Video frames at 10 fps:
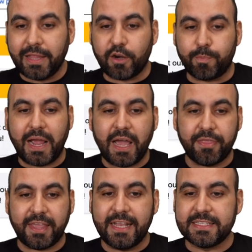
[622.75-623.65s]

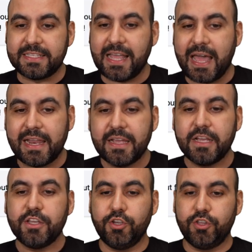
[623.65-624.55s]
Layerpath is that
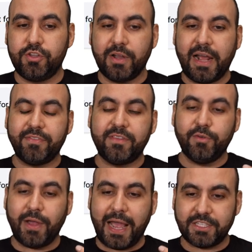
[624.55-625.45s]
you don't have
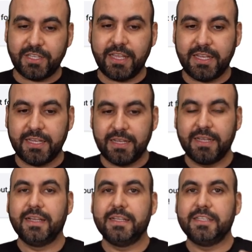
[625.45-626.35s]
to actually
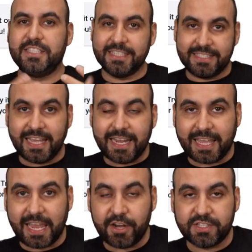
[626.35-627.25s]
just
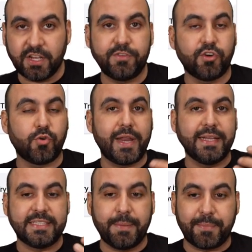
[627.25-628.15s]
dedicate yourself to
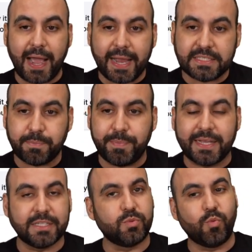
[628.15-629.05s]
creating step guides,
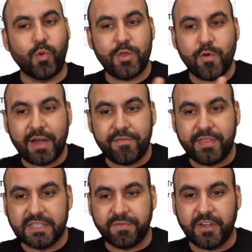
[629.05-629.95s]
because when you have
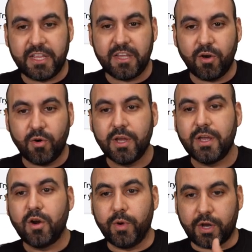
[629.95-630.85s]
this video
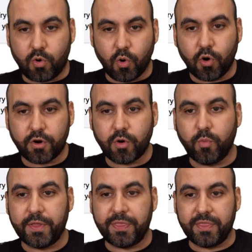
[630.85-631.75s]
recorder with